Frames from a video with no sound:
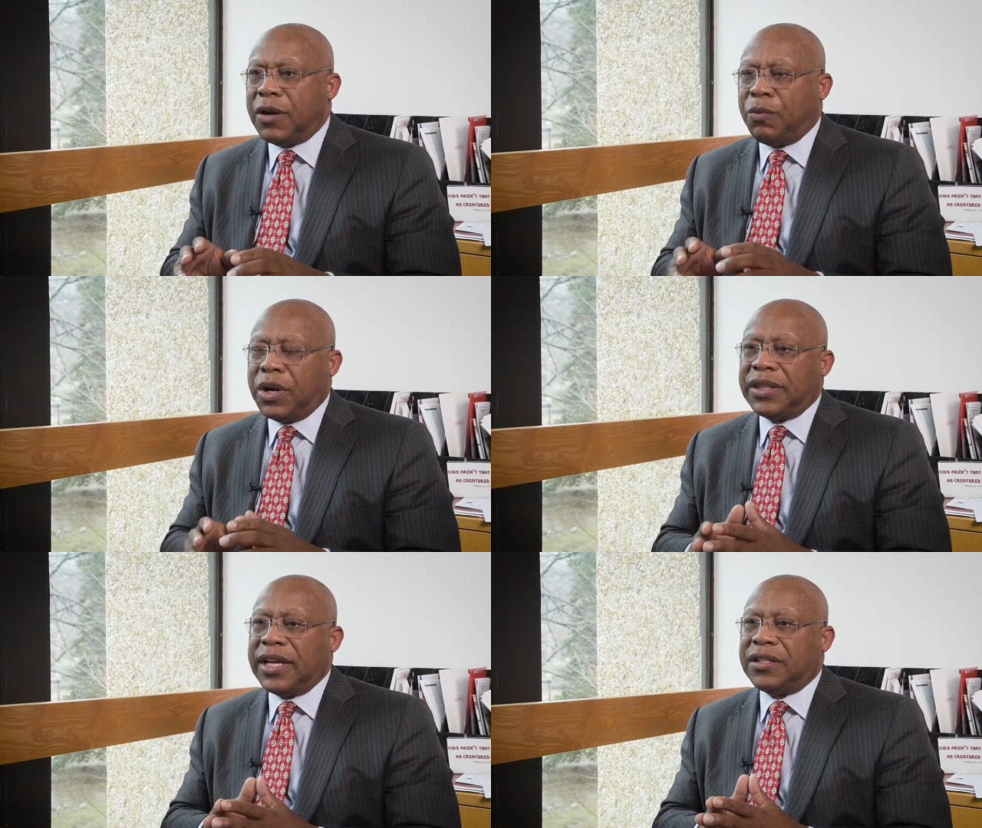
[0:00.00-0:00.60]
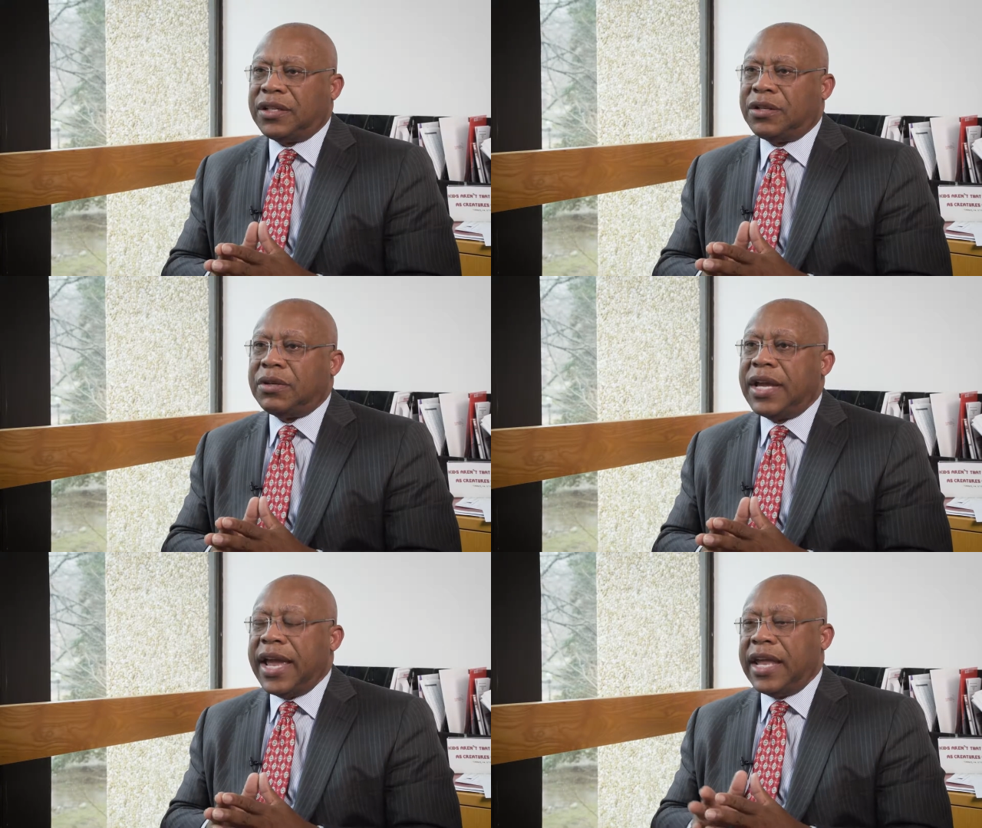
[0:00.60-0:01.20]
at what they
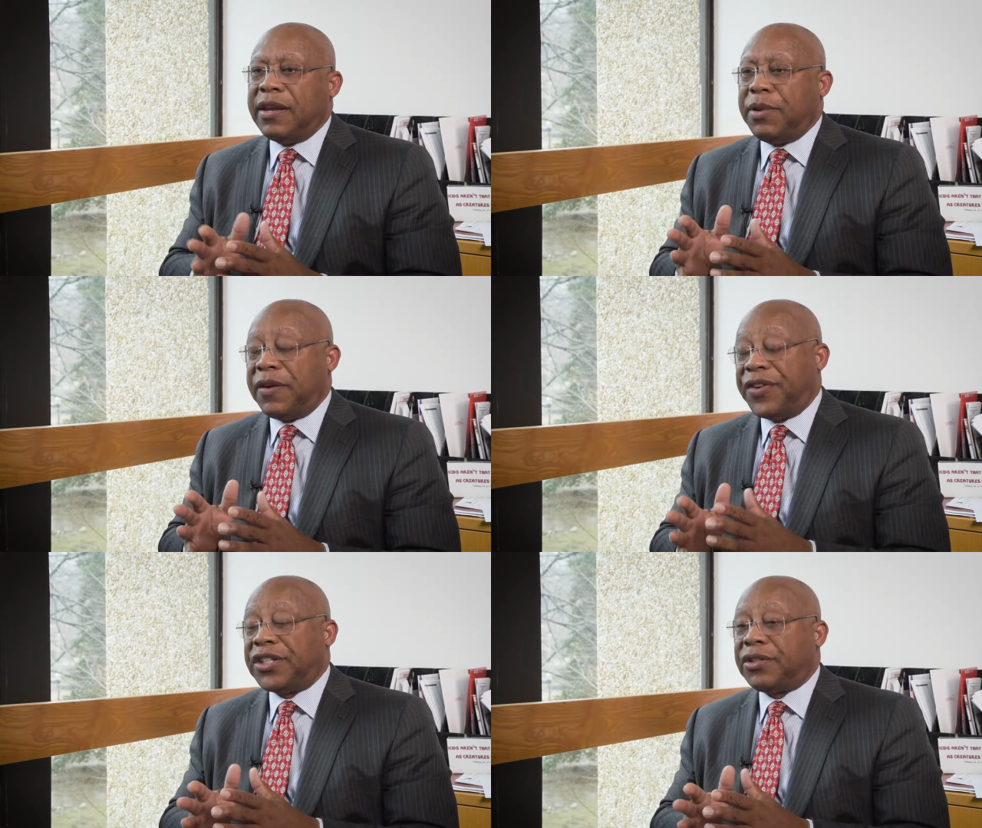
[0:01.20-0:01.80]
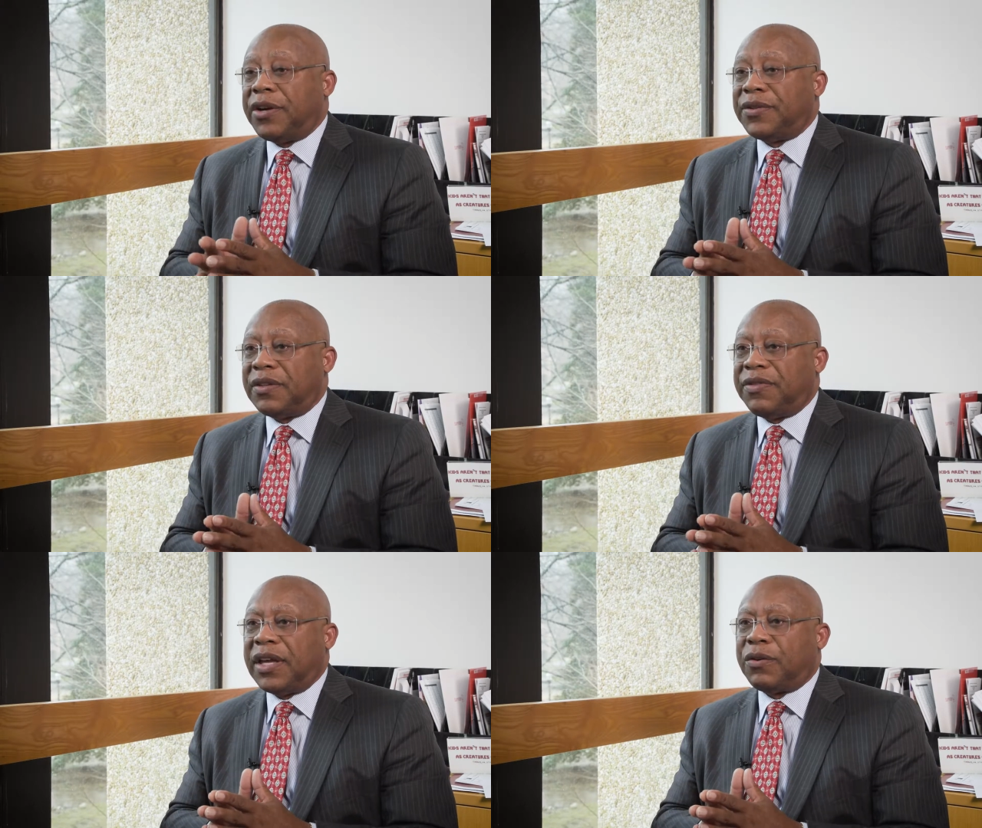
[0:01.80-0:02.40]
do. And the
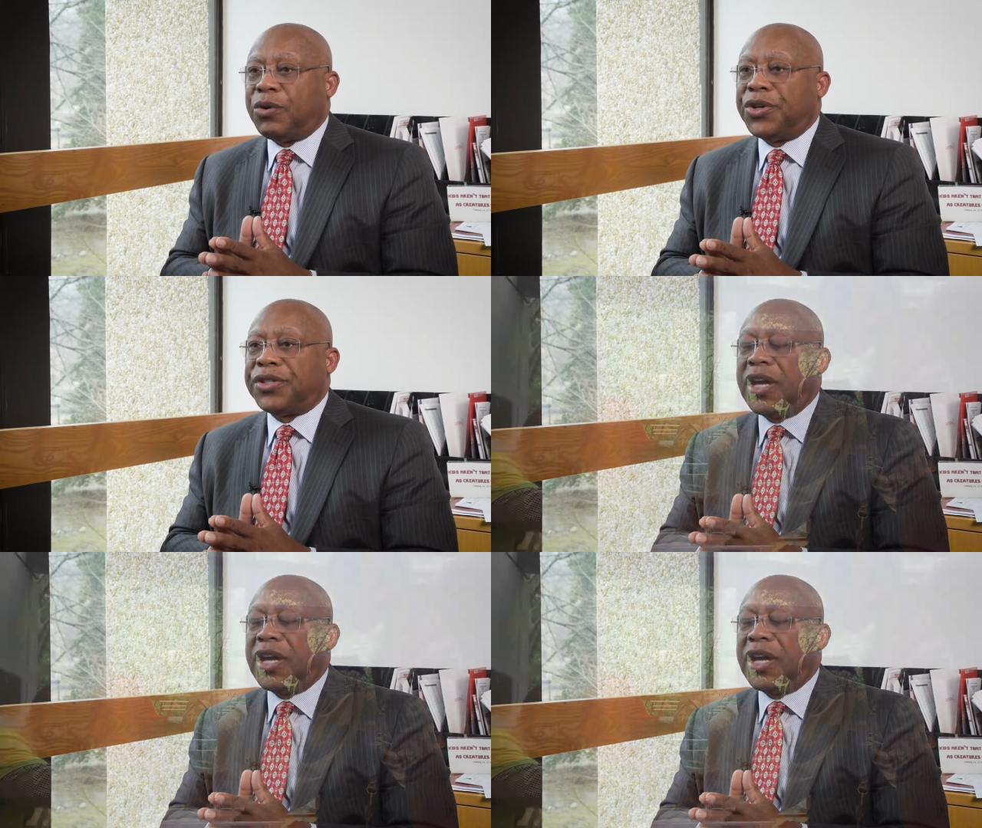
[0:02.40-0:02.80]
beneficiaries of that, of course,